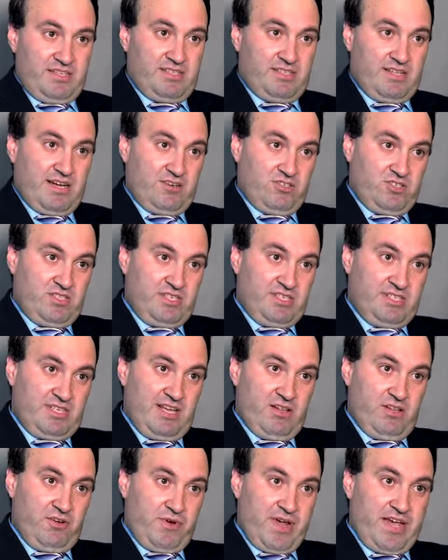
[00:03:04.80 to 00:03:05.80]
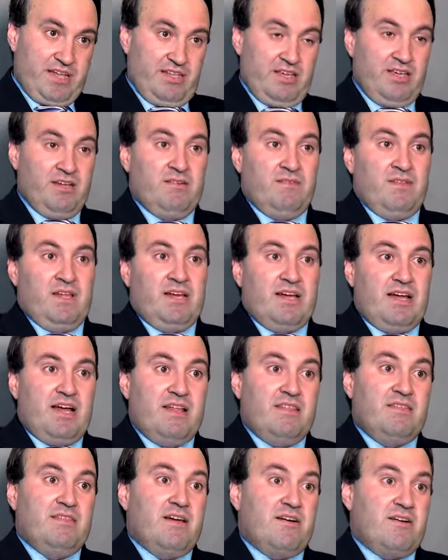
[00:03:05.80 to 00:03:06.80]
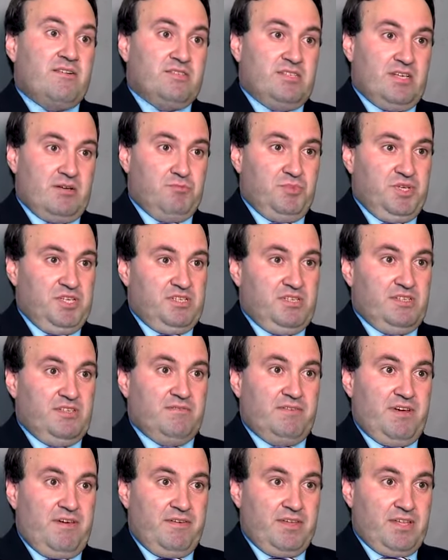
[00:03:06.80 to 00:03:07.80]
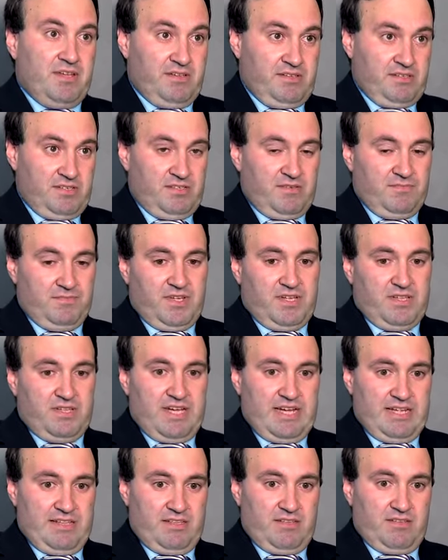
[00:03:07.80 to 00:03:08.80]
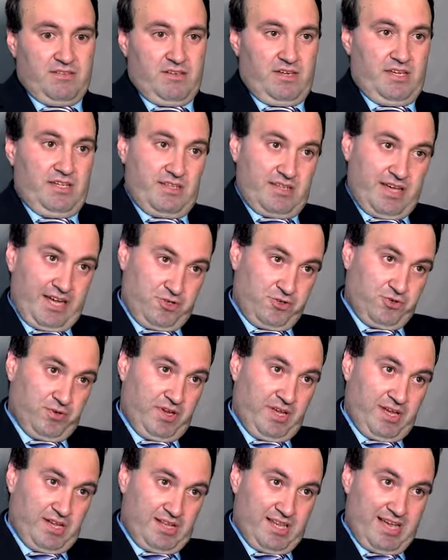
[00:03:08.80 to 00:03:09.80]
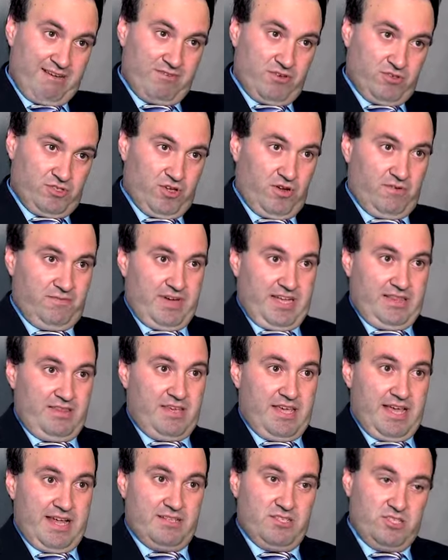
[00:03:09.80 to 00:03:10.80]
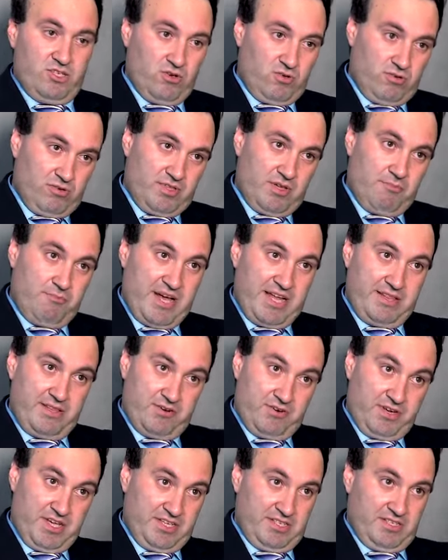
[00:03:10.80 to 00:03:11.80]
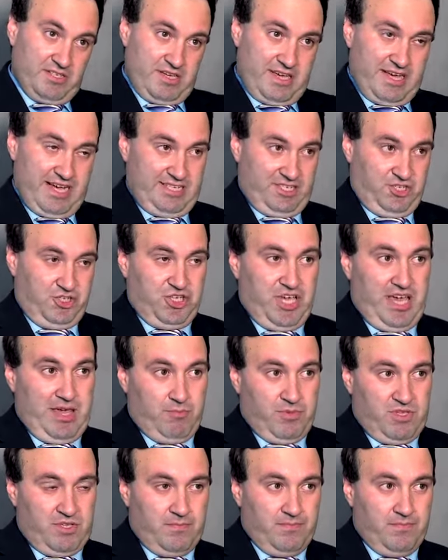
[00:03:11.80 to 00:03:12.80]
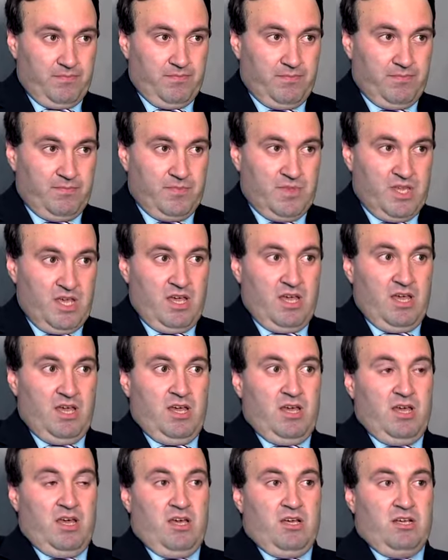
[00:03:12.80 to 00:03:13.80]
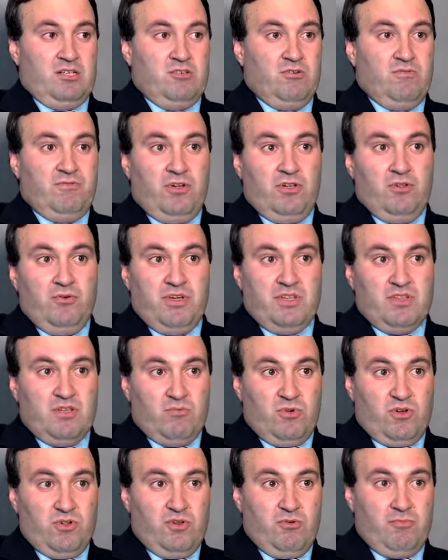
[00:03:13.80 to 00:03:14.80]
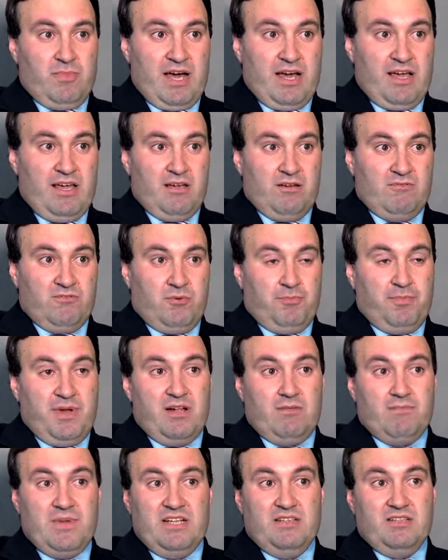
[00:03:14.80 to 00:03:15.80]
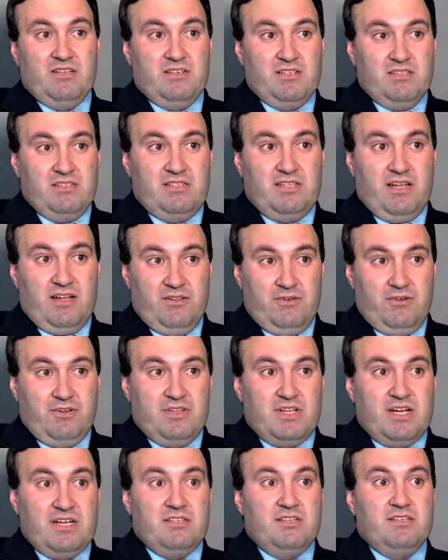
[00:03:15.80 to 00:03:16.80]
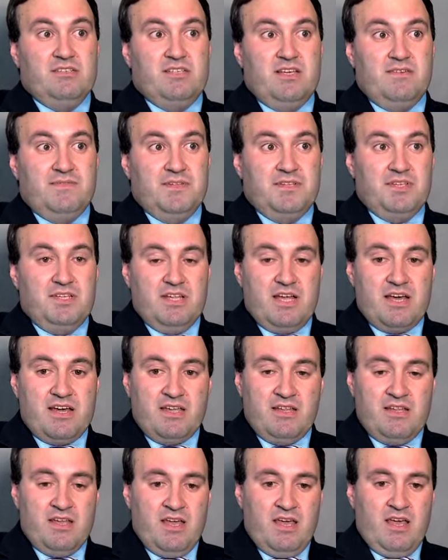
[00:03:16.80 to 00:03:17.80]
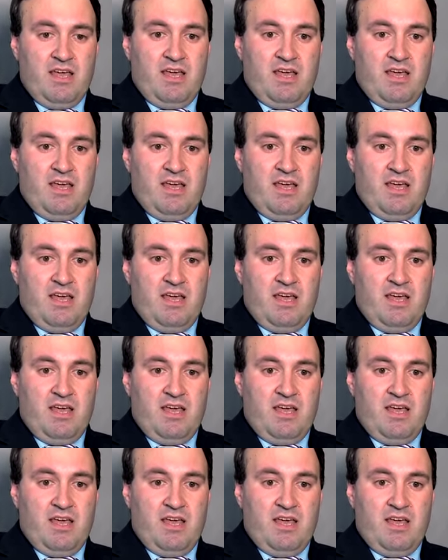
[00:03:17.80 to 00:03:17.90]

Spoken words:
starts decelerating, and there are some pieces of evidence that it actually levels off at the end. So the pattern is S-shaped. So following the model by Vopel, Menton and Staller at 1979,